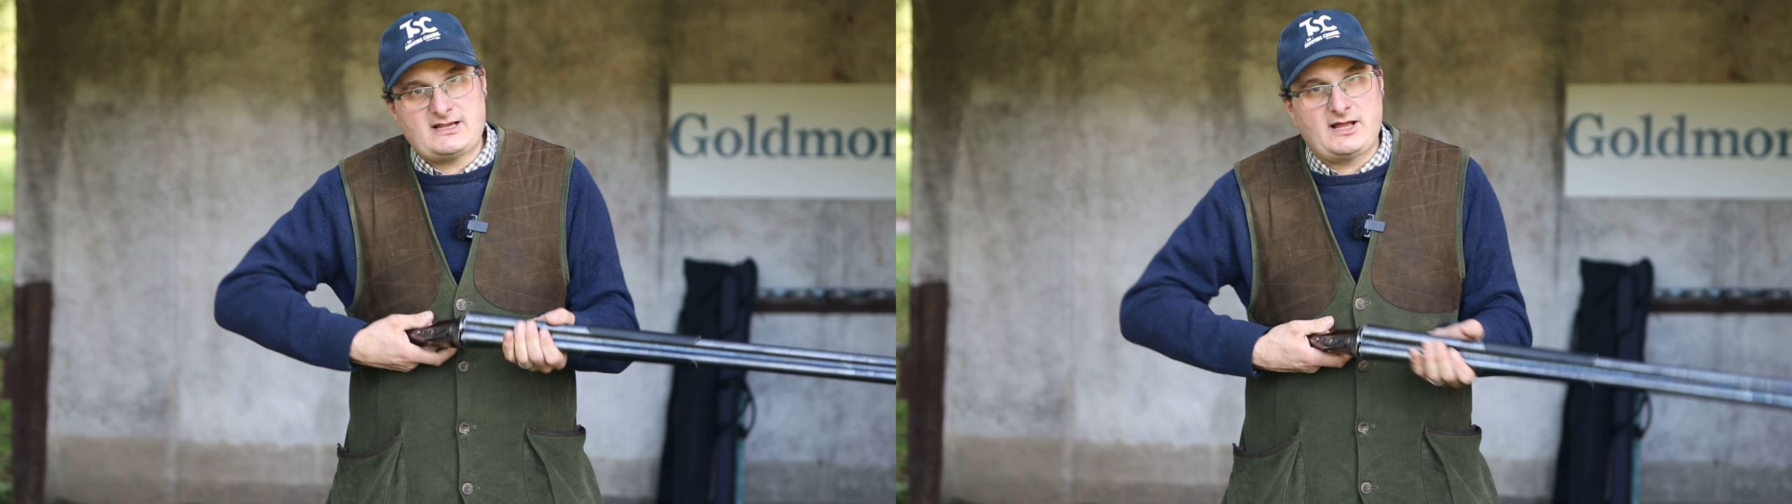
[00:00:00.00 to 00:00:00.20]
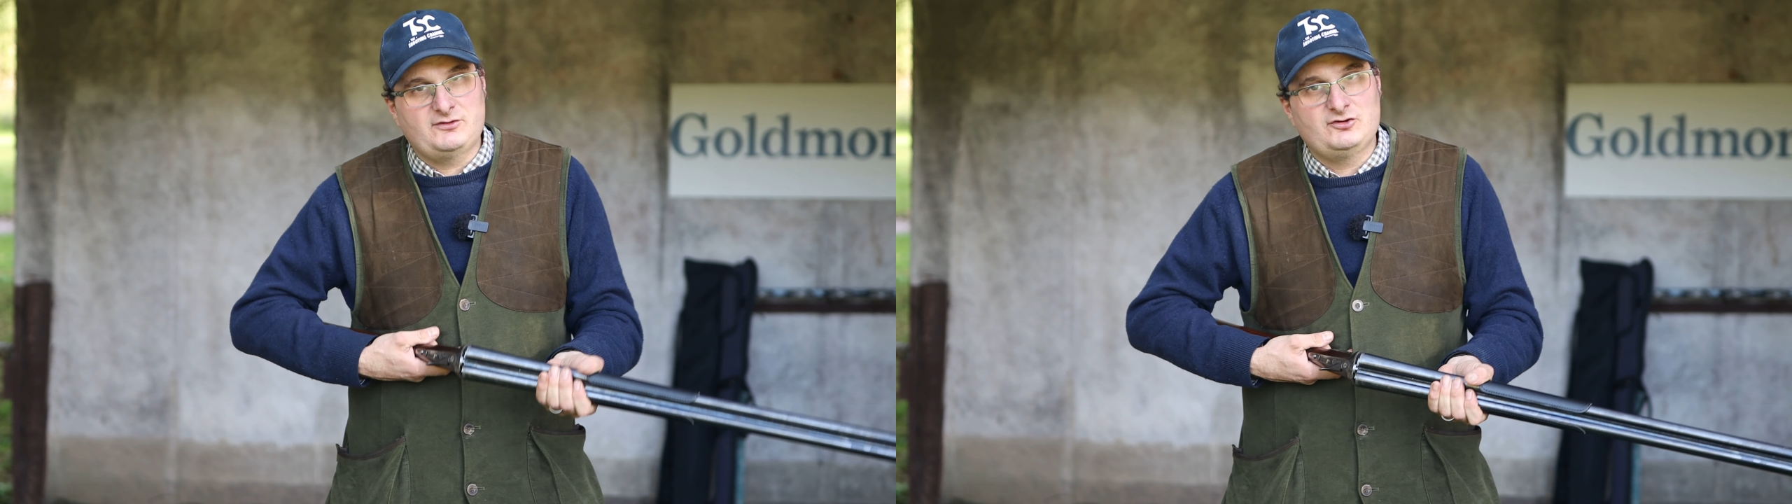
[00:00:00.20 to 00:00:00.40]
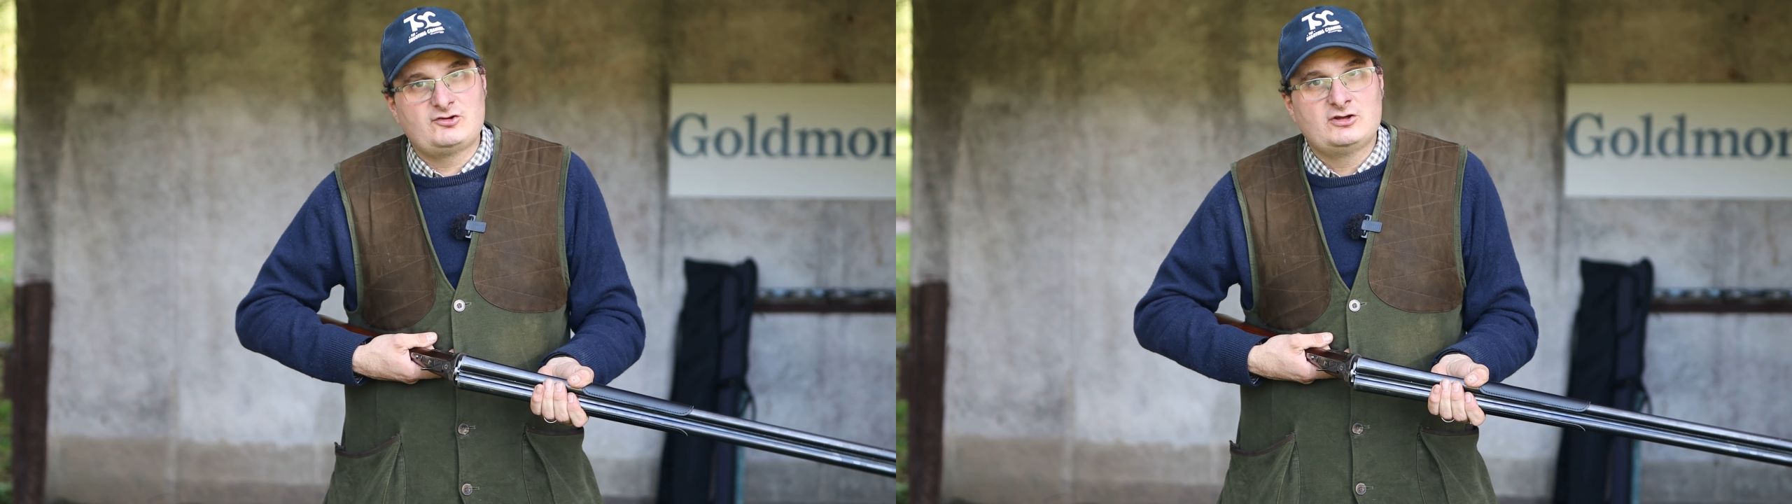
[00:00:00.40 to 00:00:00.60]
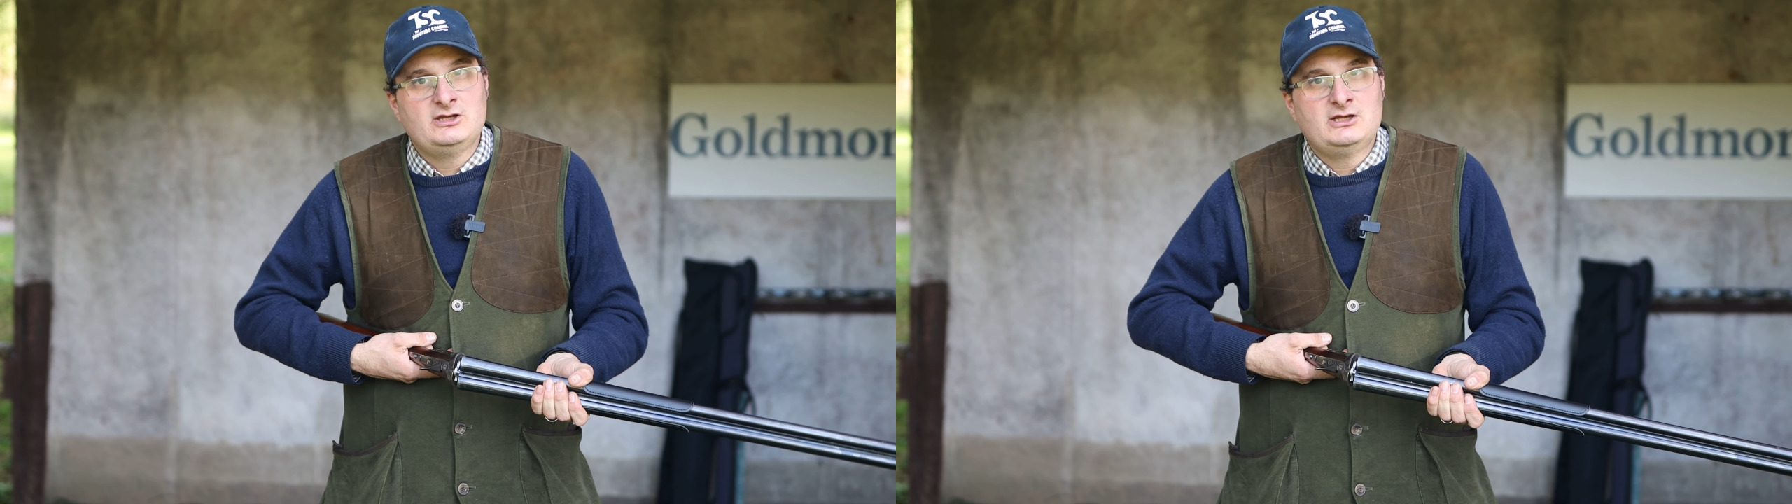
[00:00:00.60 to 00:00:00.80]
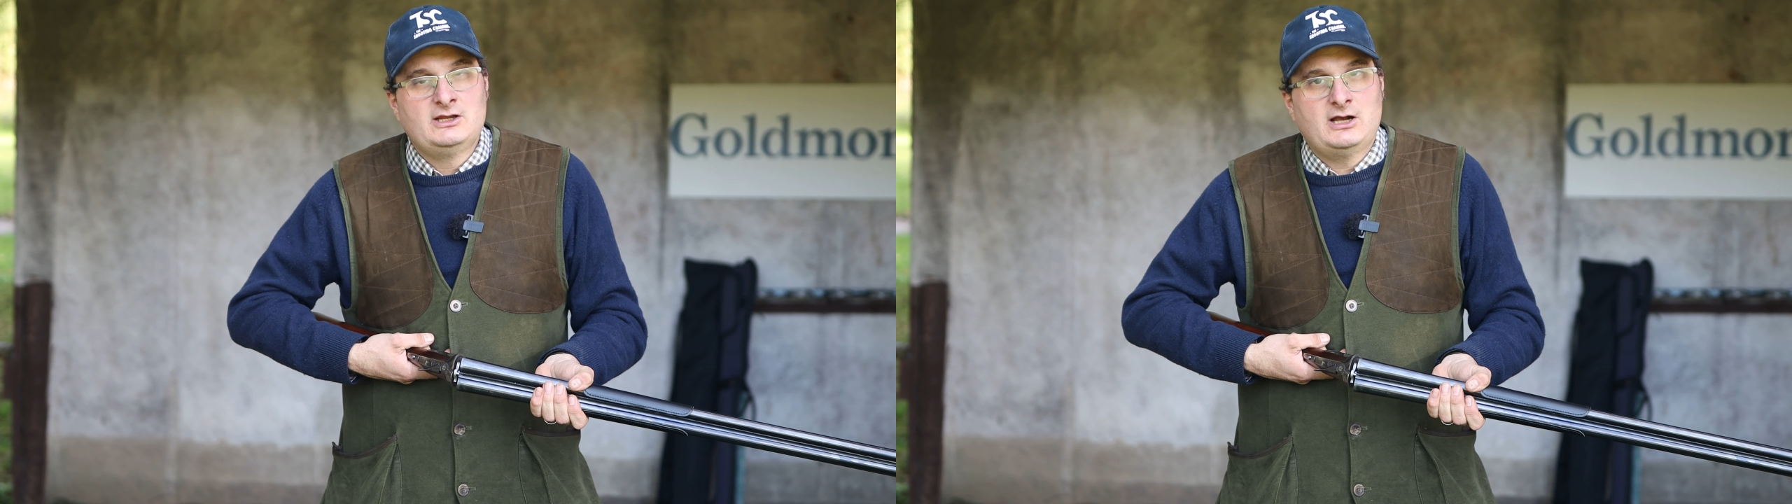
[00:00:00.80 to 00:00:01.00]
guns
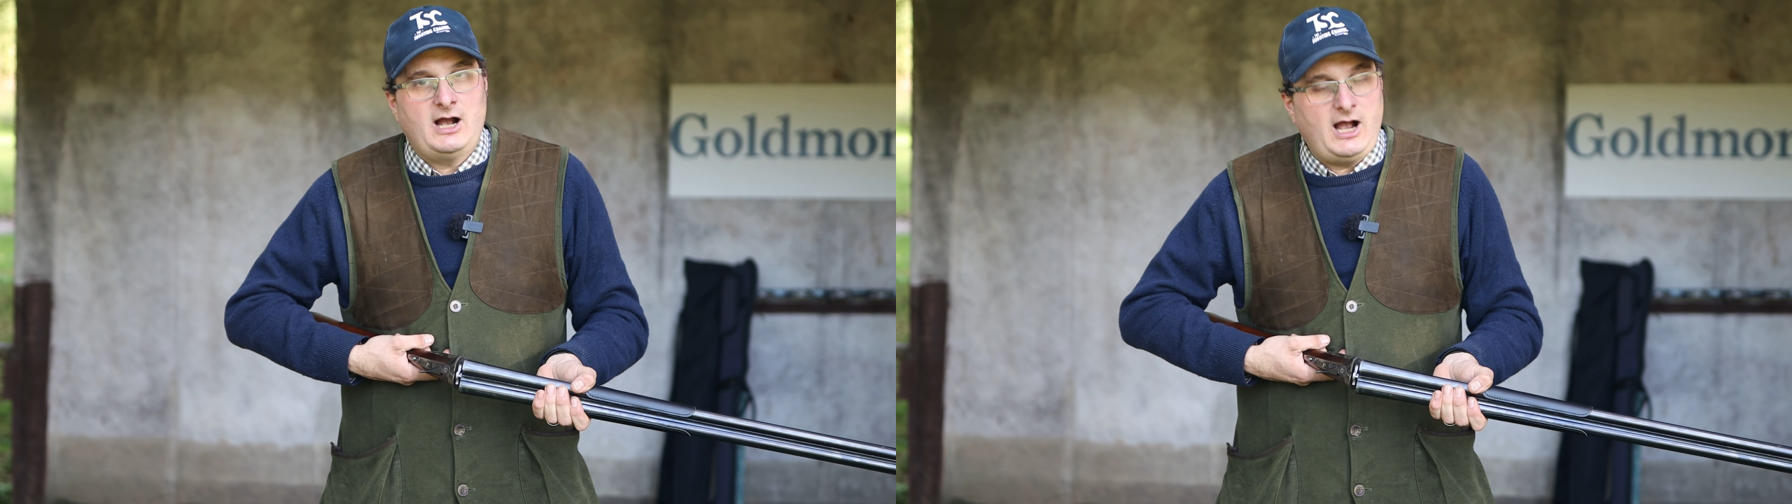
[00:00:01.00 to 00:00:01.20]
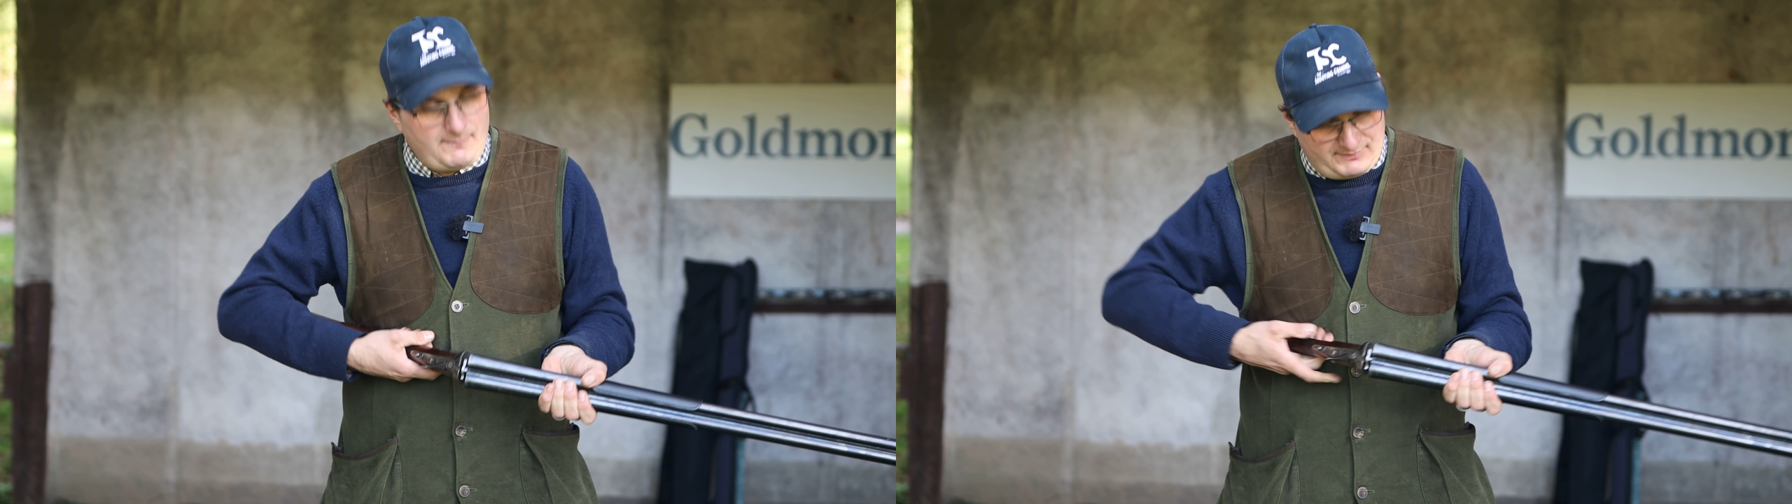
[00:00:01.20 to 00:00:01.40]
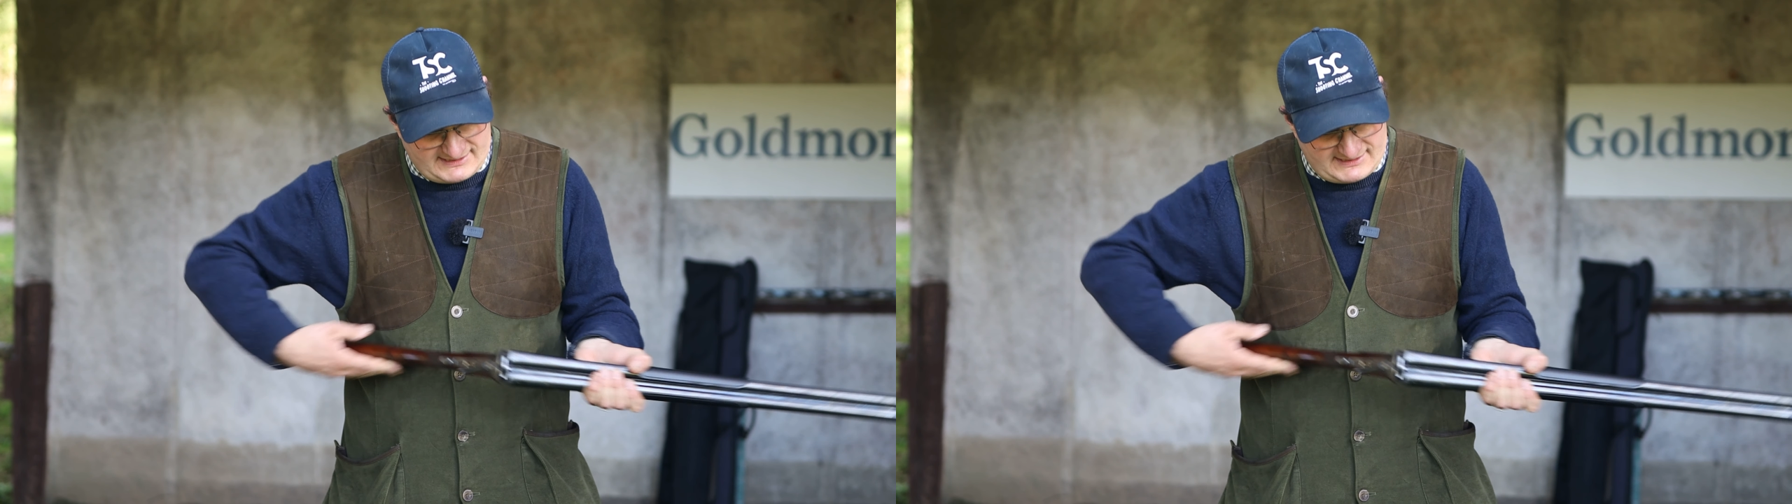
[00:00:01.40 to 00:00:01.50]
up